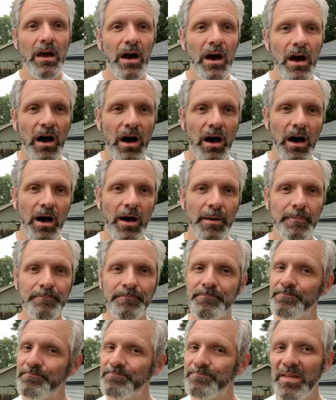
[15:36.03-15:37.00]

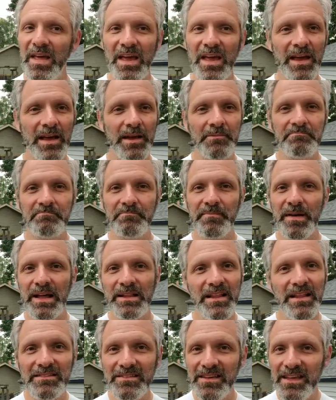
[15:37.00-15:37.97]
And
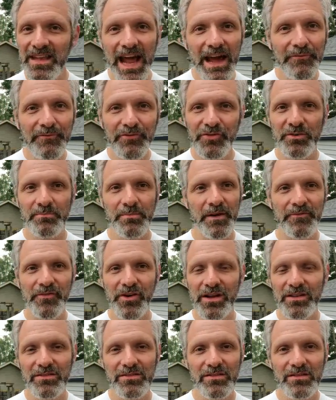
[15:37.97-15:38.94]
let's get after it, my
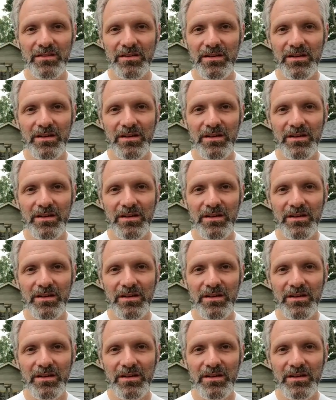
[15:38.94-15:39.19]
friends.